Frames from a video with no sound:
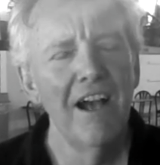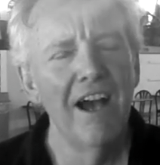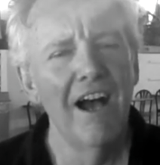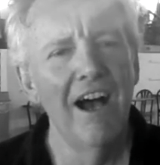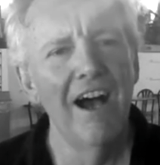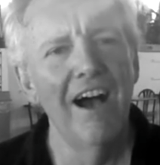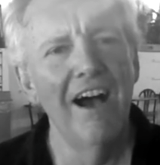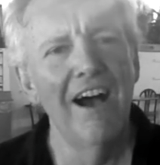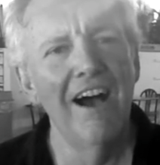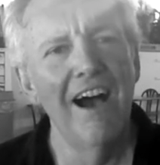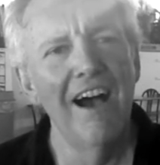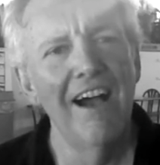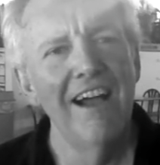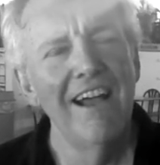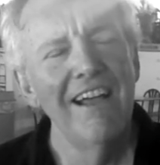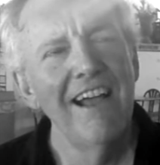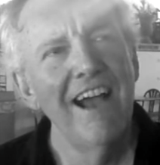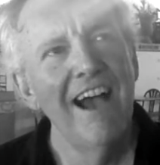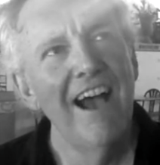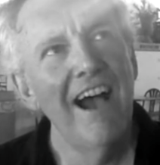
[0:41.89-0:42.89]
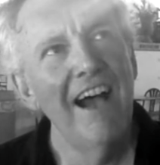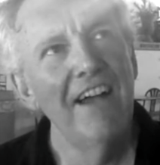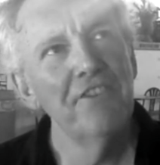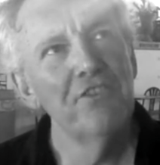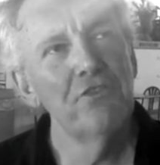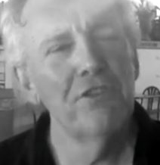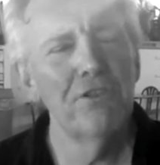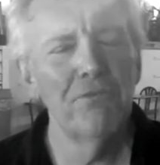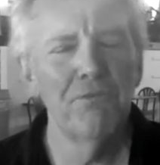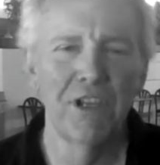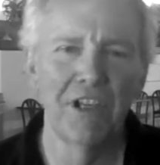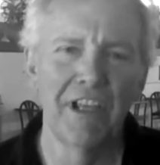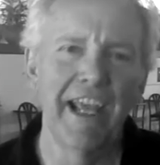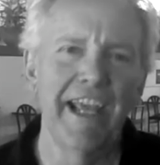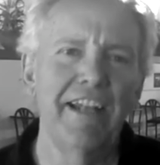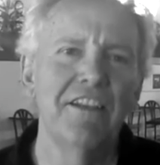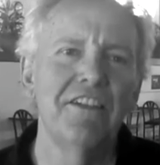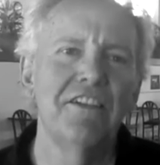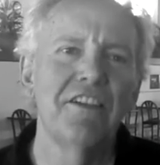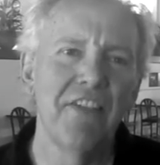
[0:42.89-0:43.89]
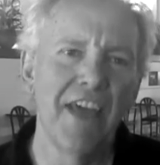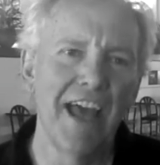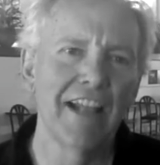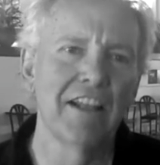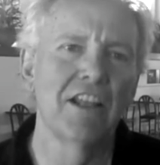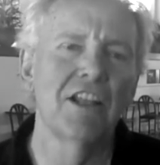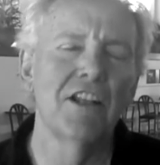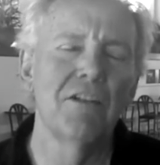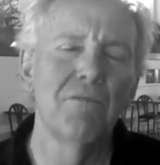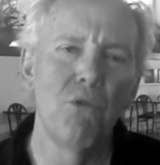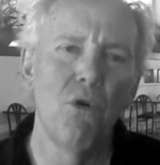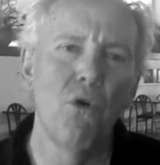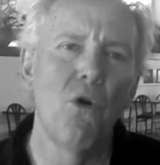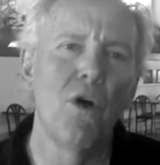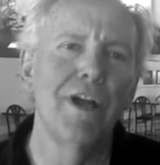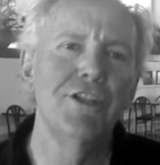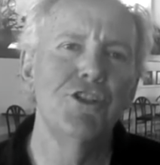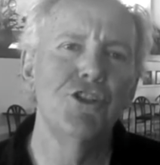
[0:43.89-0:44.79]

Uh, I sort of related to that little boy,